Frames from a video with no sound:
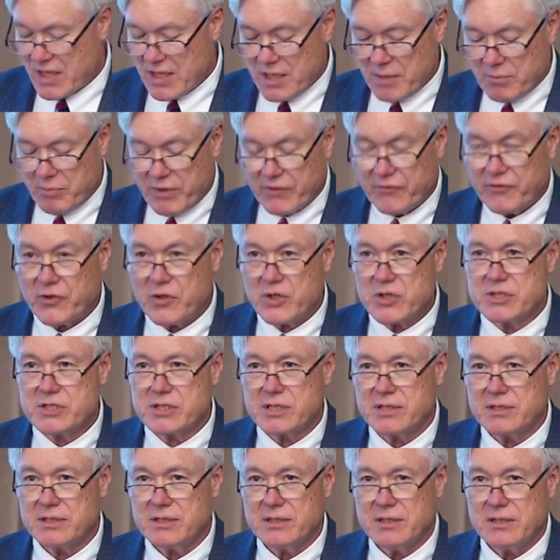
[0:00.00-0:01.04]
But first,
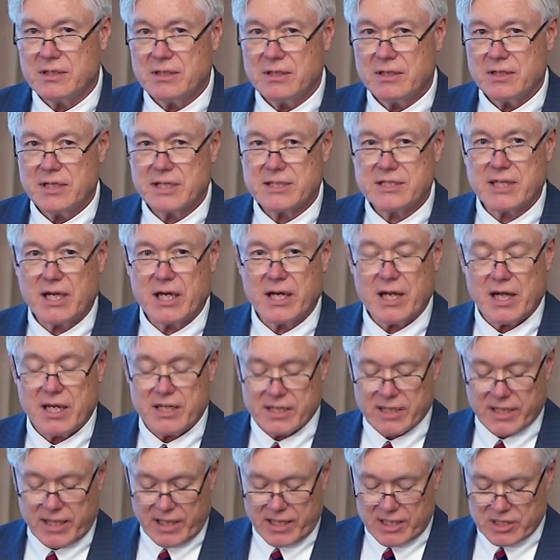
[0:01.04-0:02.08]
let's go down
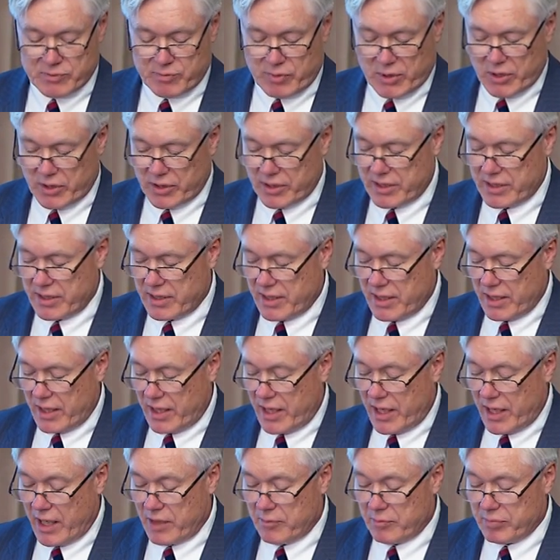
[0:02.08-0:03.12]
to Gettysburg,
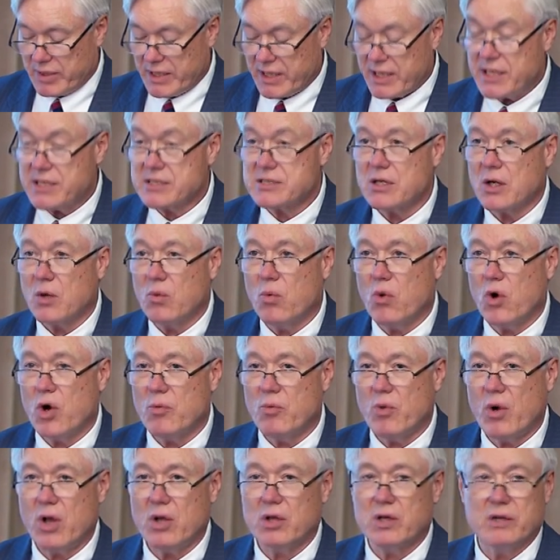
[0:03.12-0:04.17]
and please, a warm
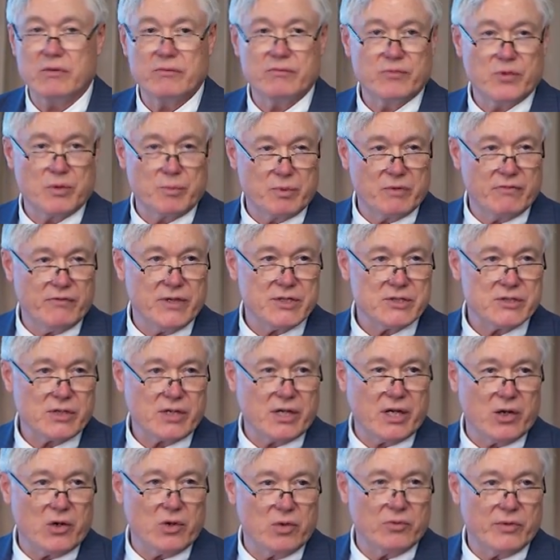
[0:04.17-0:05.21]
welcome for Professor
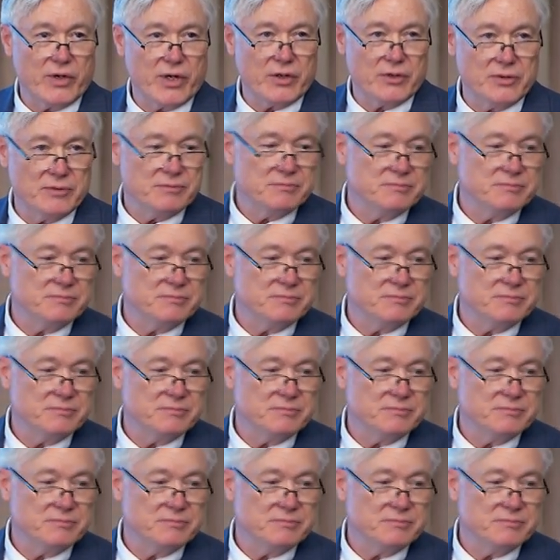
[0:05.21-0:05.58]
Carol Reardon.